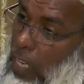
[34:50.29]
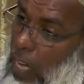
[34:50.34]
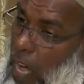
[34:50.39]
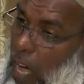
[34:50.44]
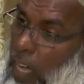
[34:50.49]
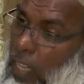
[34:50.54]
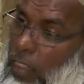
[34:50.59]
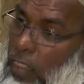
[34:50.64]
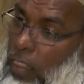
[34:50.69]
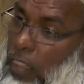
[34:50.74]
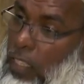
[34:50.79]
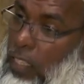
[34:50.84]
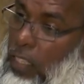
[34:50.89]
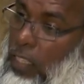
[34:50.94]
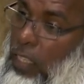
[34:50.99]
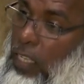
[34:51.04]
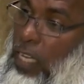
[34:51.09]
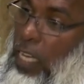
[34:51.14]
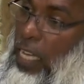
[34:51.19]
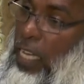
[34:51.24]
earth
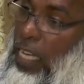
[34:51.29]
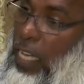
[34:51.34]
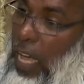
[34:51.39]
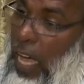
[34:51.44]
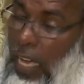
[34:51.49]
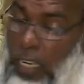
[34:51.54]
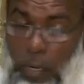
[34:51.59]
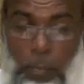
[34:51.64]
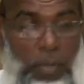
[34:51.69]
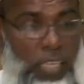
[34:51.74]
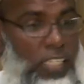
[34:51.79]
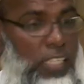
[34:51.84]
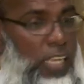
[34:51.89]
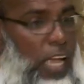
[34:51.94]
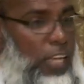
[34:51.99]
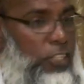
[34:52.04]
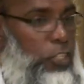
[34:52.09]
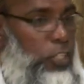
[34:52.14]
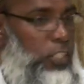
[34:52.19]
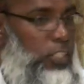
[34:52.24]
are the
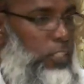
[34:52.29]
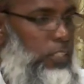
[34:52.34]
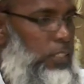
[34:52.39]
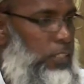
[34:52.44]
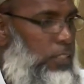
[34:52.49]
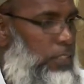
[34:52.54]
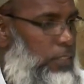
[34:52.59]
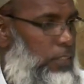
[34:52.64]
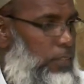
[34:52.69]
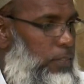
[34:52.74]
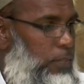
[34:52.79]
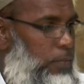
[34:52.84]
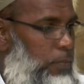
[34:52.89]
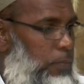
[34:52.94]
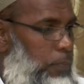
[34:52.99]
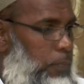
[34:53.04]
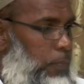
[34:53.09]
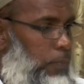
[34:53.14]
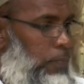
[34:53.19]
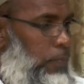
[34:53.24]
masajid.
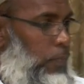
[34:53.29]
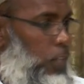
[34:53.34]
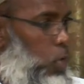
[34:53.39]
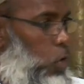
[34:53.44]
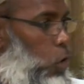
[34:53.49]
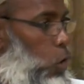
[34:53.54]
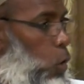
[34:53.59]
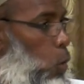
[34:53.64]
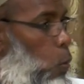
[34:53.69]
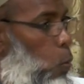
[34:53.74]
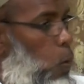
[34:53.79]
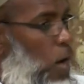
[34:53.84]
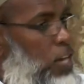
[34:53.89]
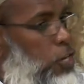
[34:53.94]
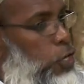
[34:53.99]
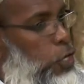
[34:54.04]
When